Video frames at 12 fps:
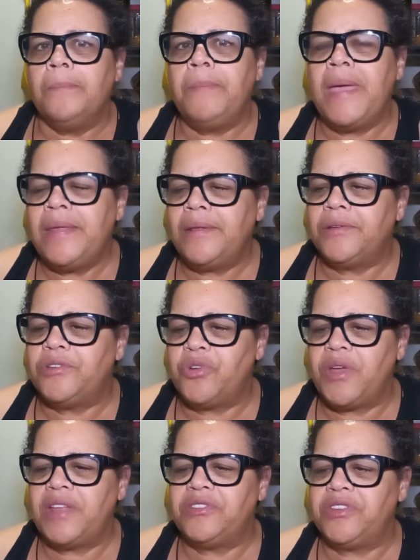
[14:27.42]
made a
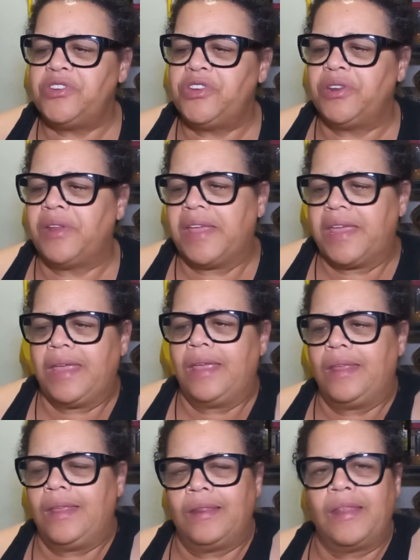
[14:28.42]
transition, like
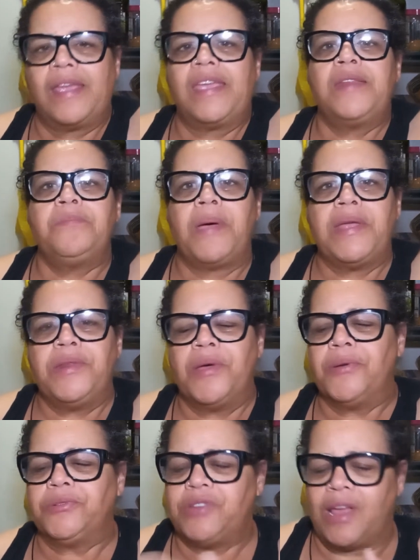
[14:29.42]
in my
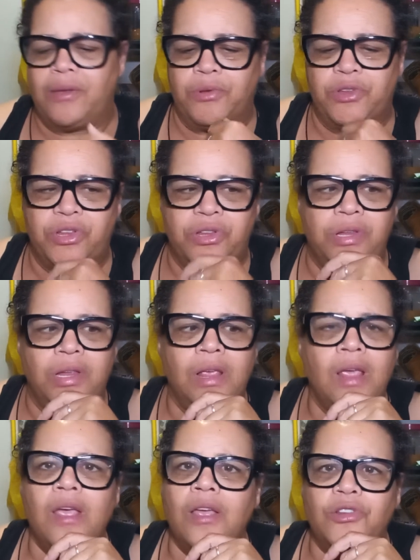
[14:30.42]
notes, I was
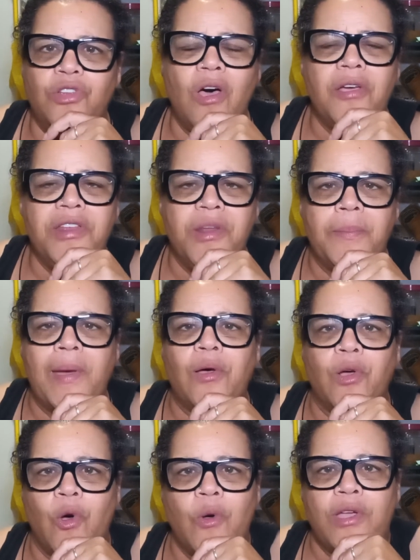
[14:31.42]
talking
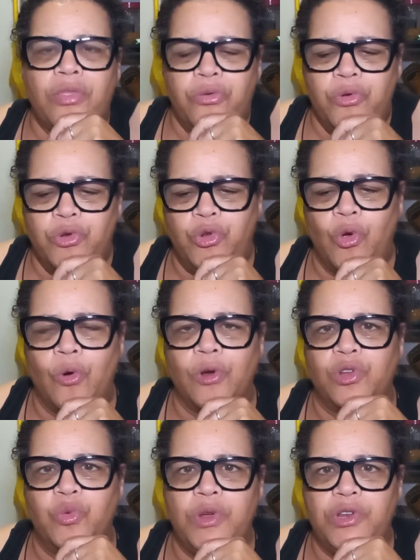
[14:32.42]
about going through
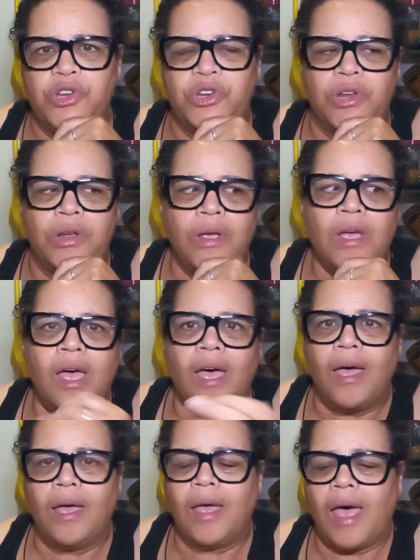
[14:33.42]
doors, which
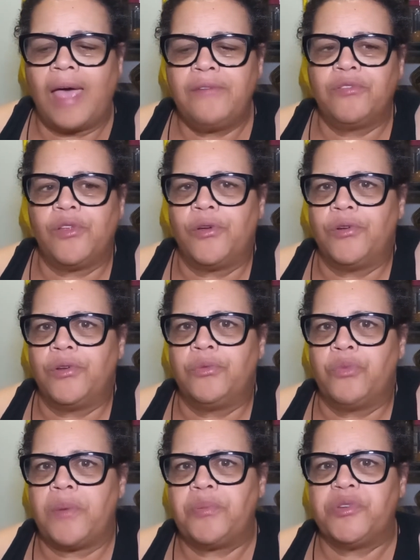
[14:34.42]
I've
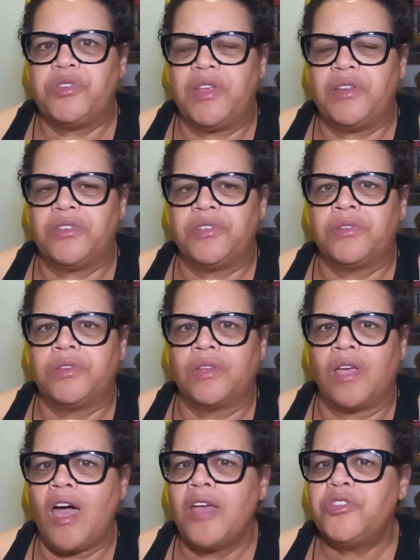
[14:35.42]
learned represents
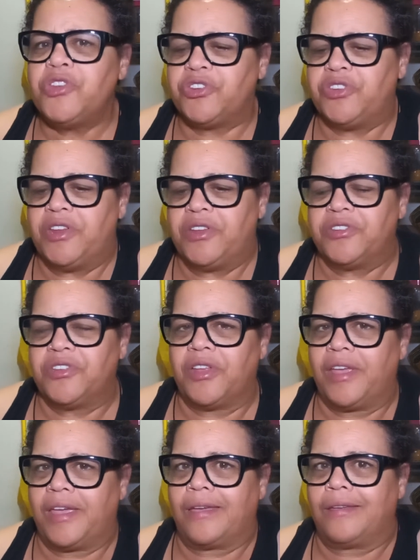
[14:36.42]
consciousness.
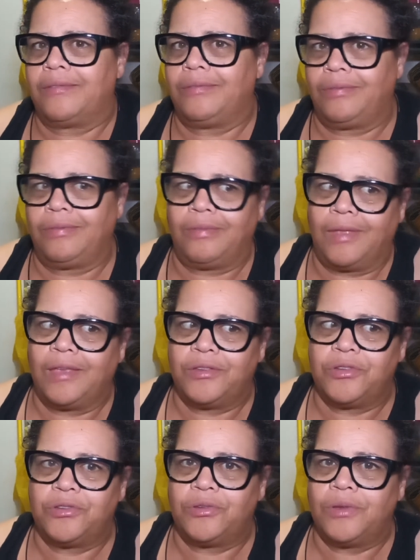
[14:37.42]
Like,
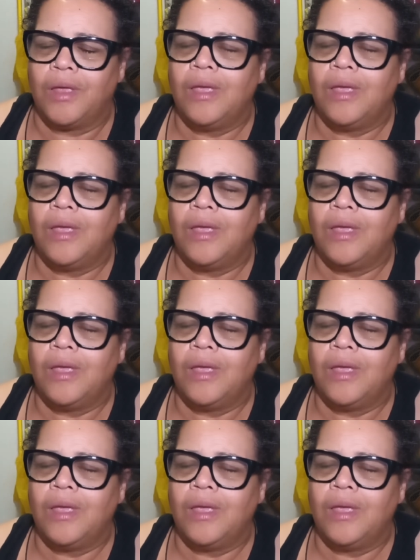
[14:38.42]
is,